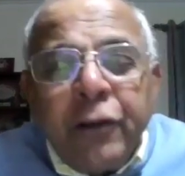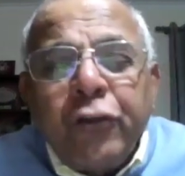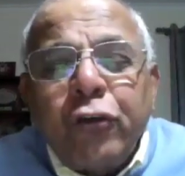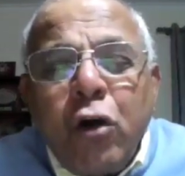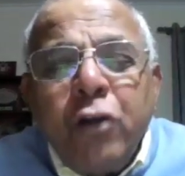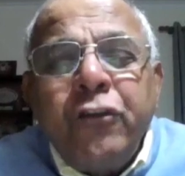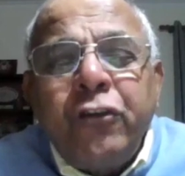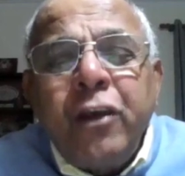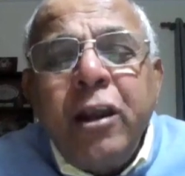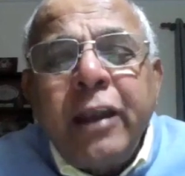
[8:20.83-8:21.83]
This
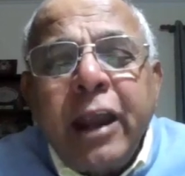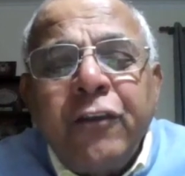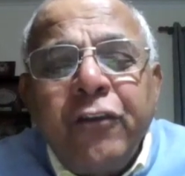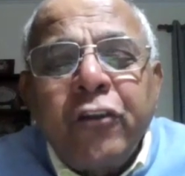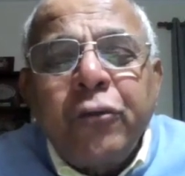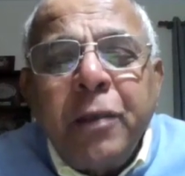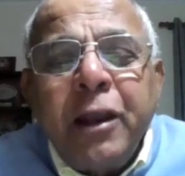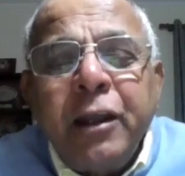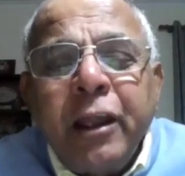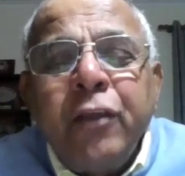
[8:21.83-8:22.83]
constant
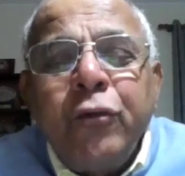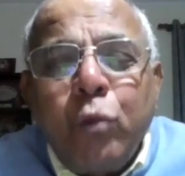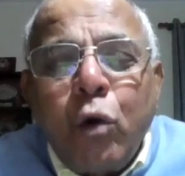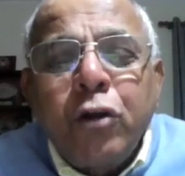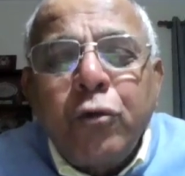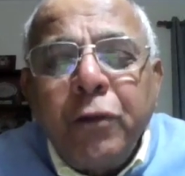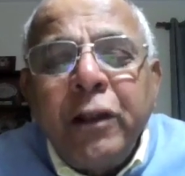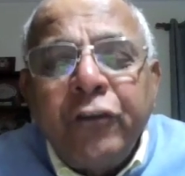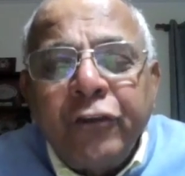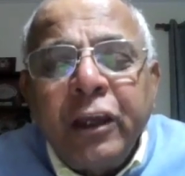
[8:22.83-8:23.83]
adjustment is what
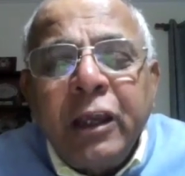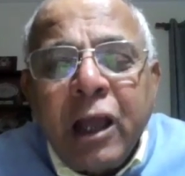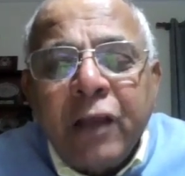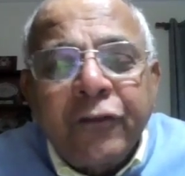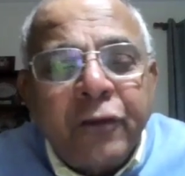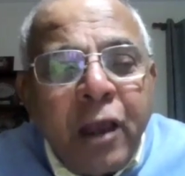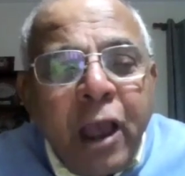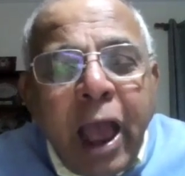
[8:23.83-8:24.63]
will see us